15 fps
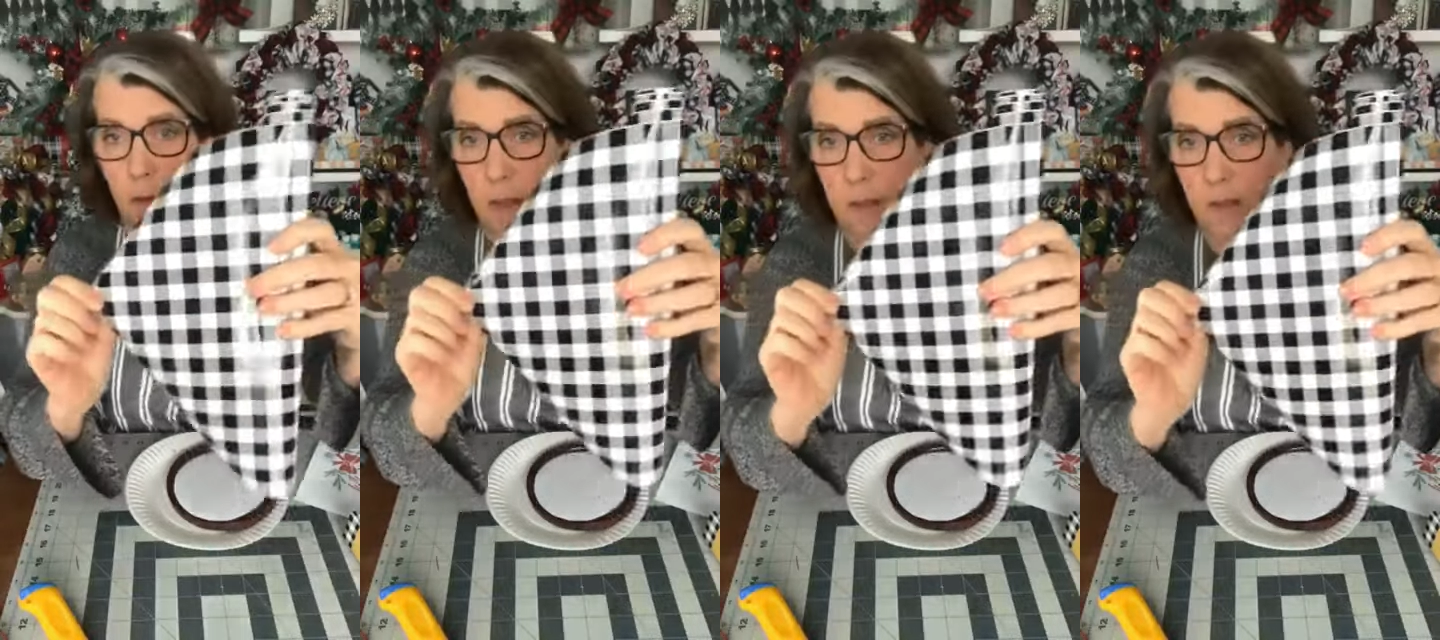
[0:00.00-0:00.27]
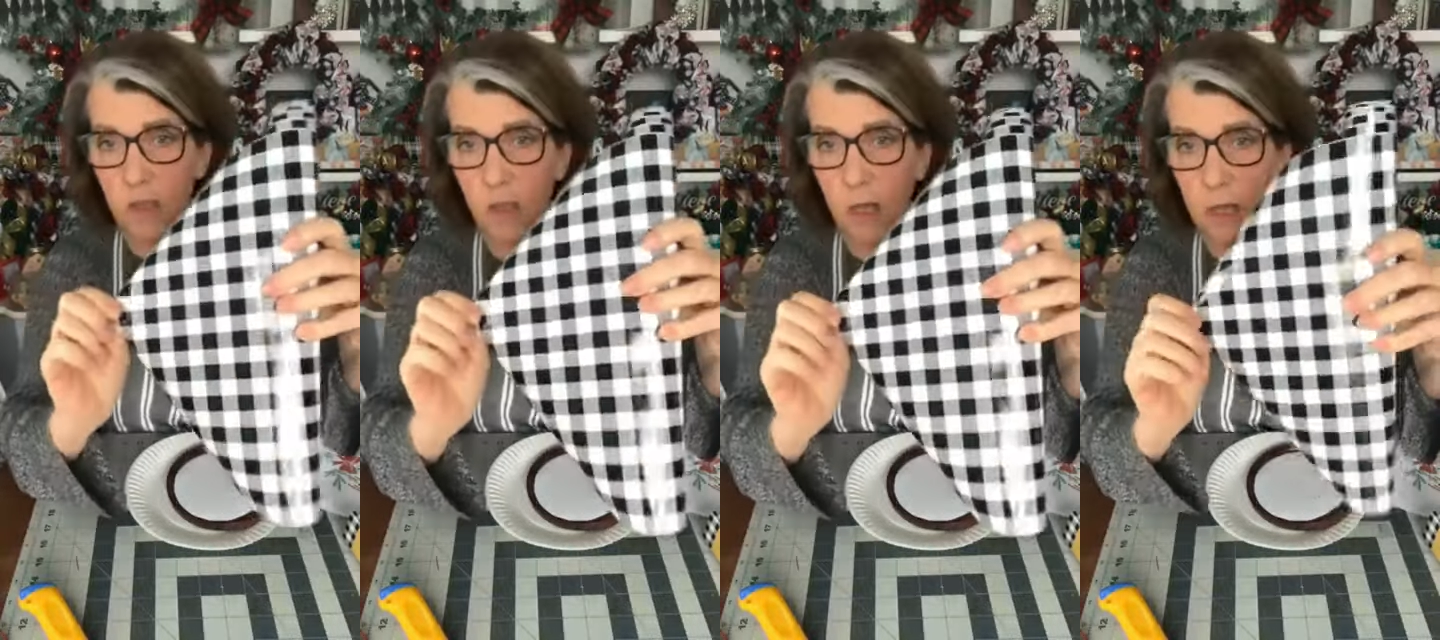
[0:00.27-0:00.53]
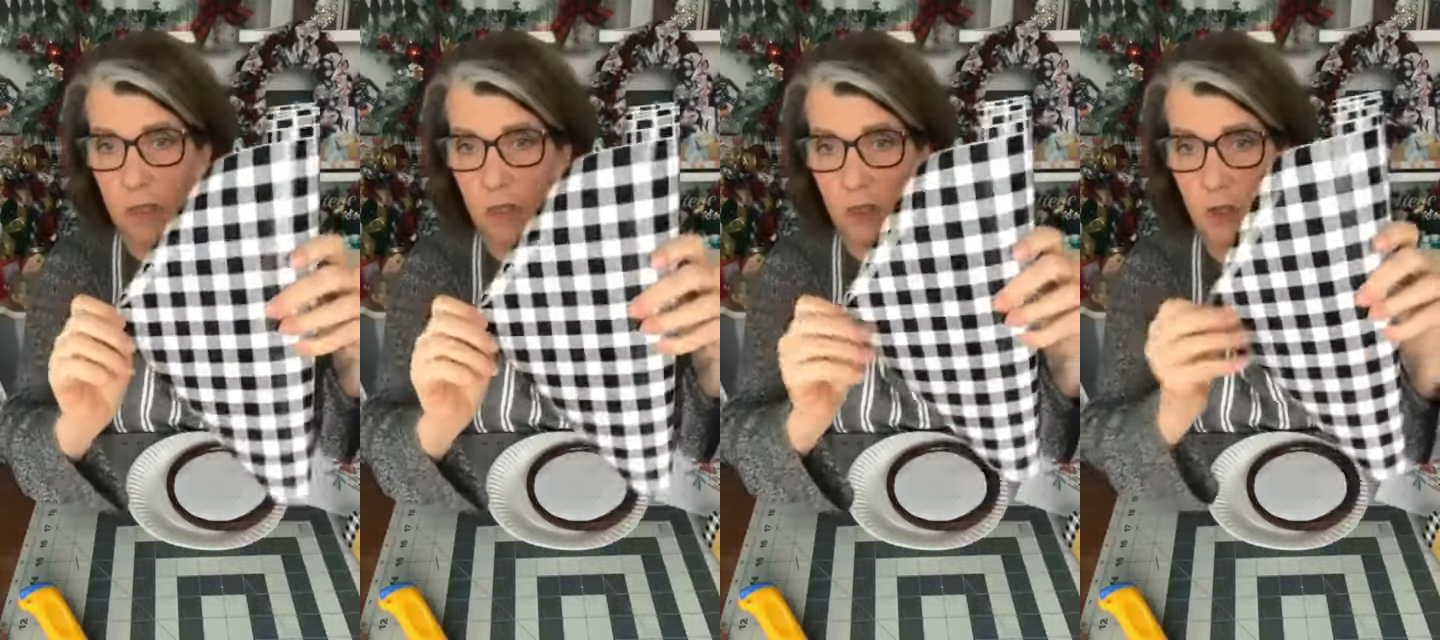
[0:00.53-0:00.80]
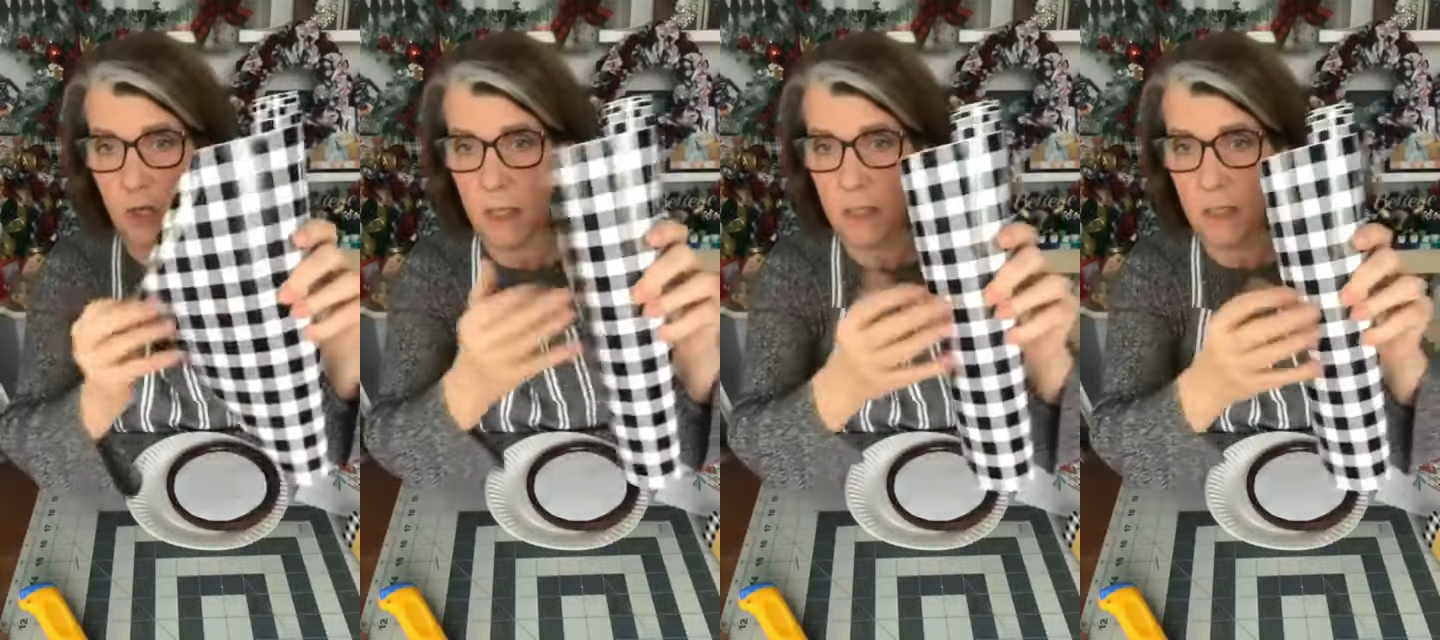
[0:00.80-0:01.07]
right, it's kind of
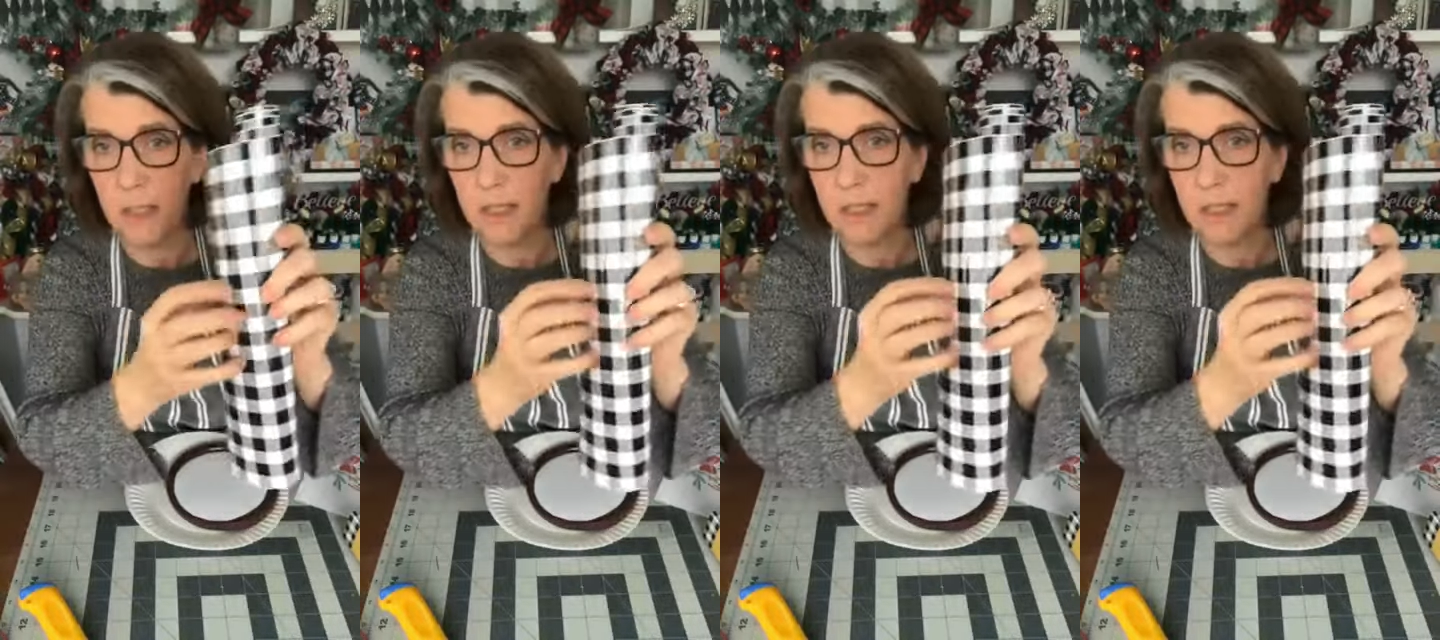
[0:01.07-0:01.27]
shiny.